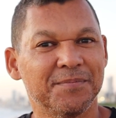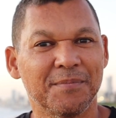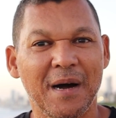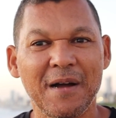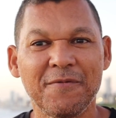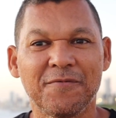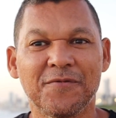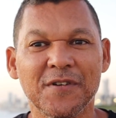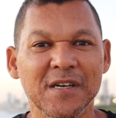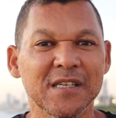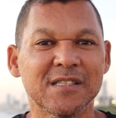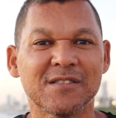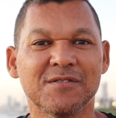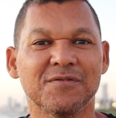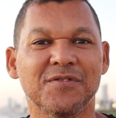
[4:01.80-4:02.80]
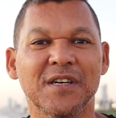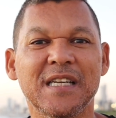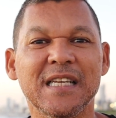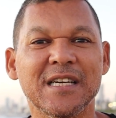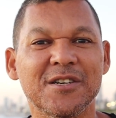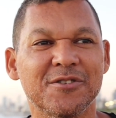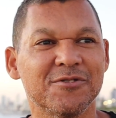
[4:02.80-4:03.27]
My first
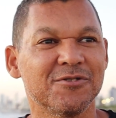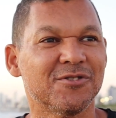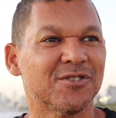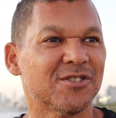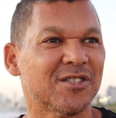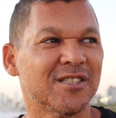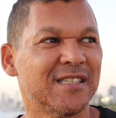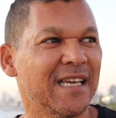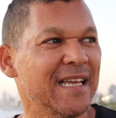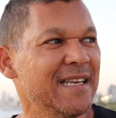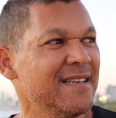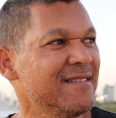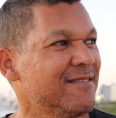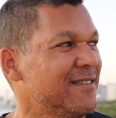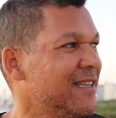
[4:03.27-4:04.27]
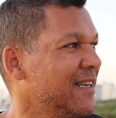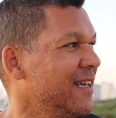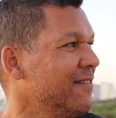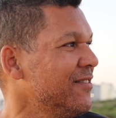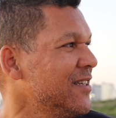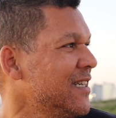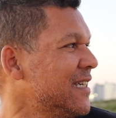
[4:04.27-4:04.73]
videos 10,
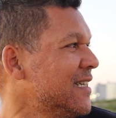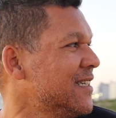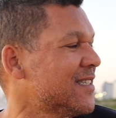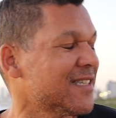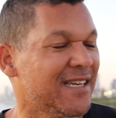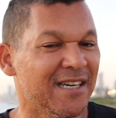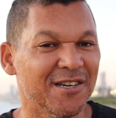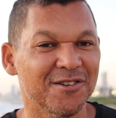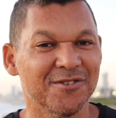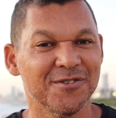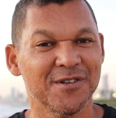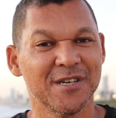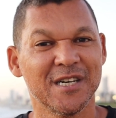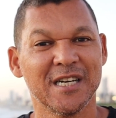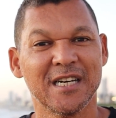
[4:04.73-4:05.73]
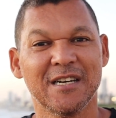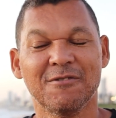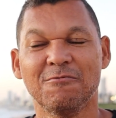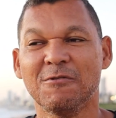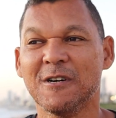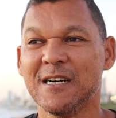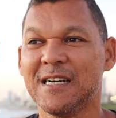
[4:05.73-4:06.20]
11 years ago
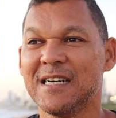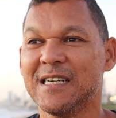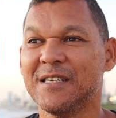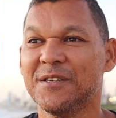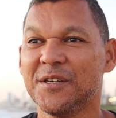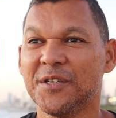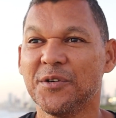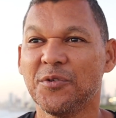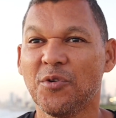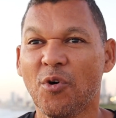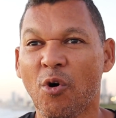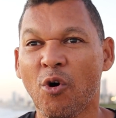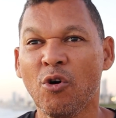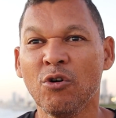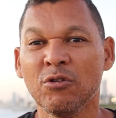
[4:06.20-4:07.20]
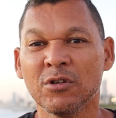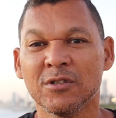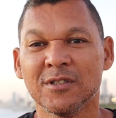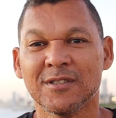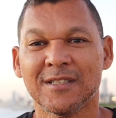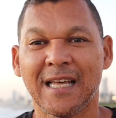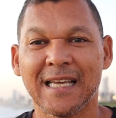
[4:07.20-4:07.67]
were all
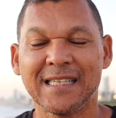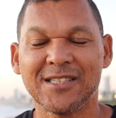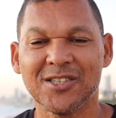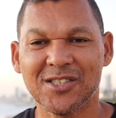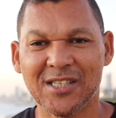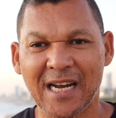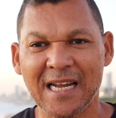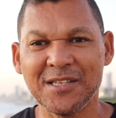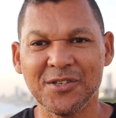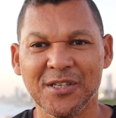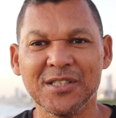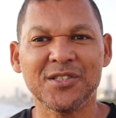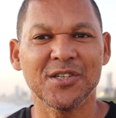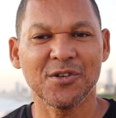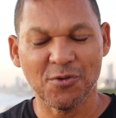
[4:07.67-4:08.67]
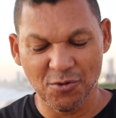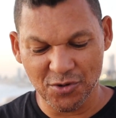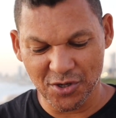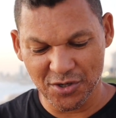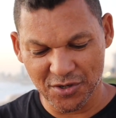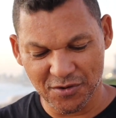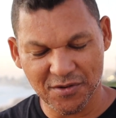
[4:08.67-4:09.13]
like just trying to hit
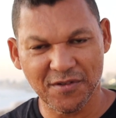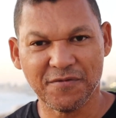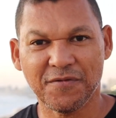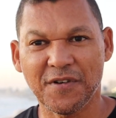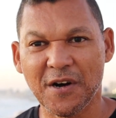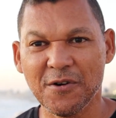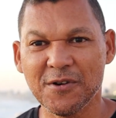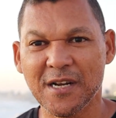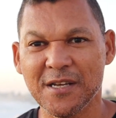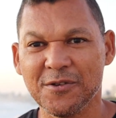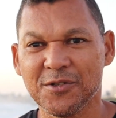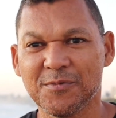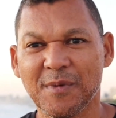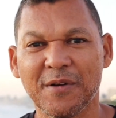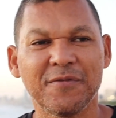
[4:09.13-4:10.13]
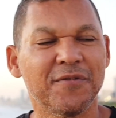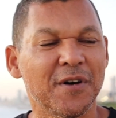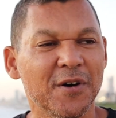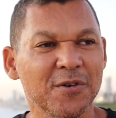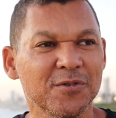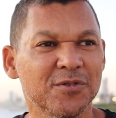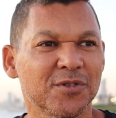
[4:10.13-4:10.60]
record on the phone. I used my
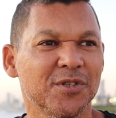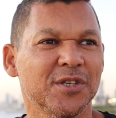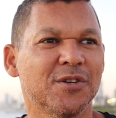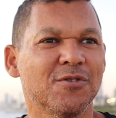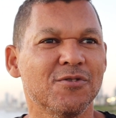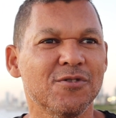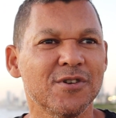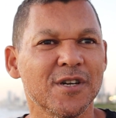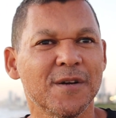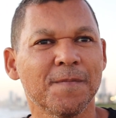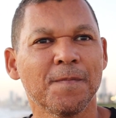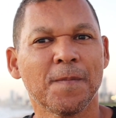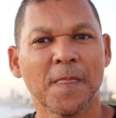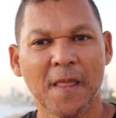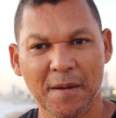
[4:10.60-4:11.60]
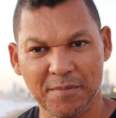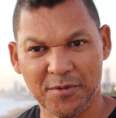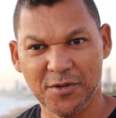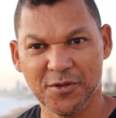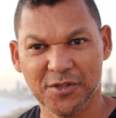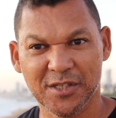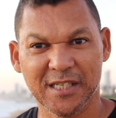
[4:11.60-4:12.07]
phone to record.
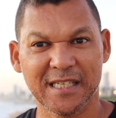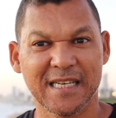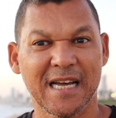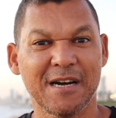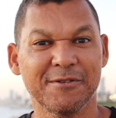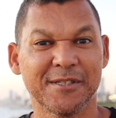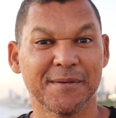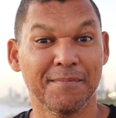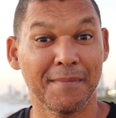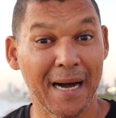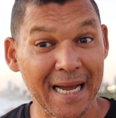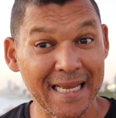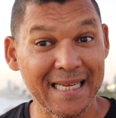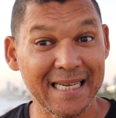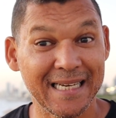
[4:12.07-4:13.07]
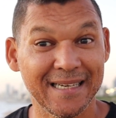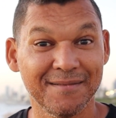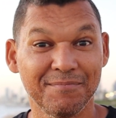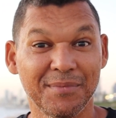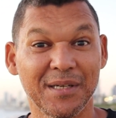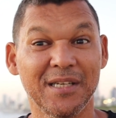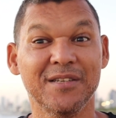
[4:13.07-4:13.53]
I'm using it now as a mic,
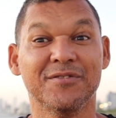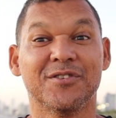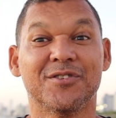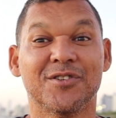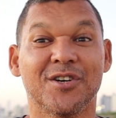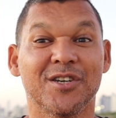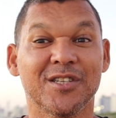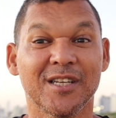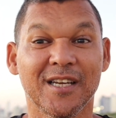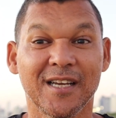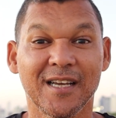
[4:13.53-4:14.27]
believe it or not.